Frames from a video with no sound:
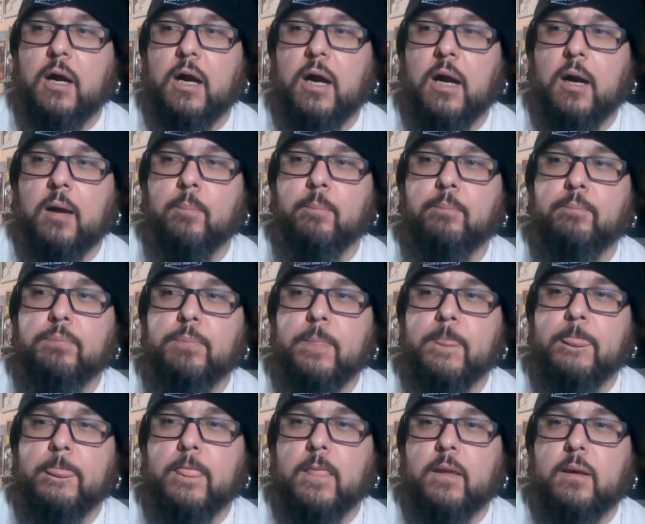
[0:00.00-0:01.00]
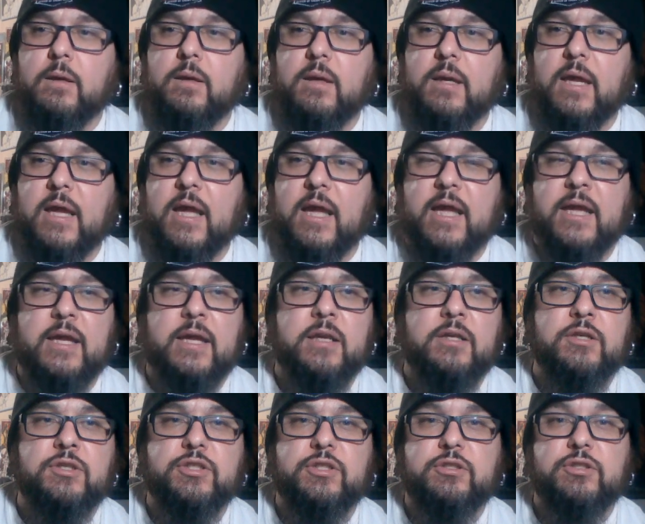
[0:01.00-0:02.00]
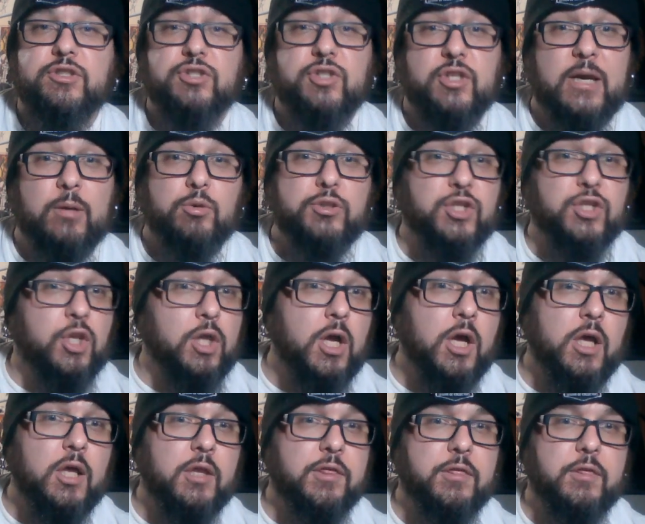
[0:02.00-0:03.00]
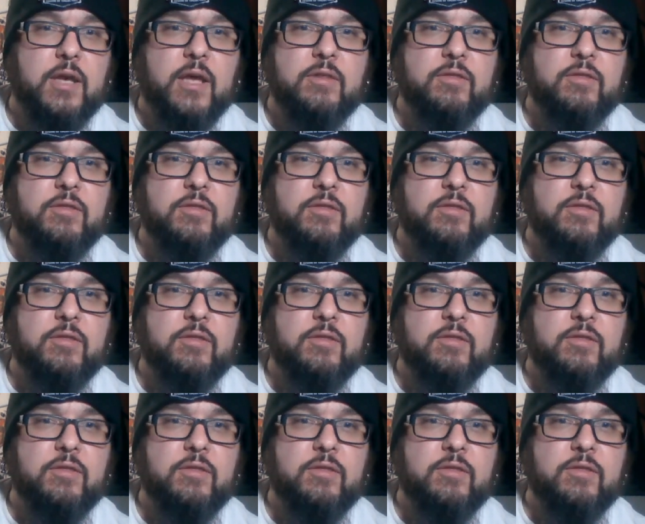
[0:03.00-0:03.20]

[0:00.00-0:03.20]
And so that was cloth.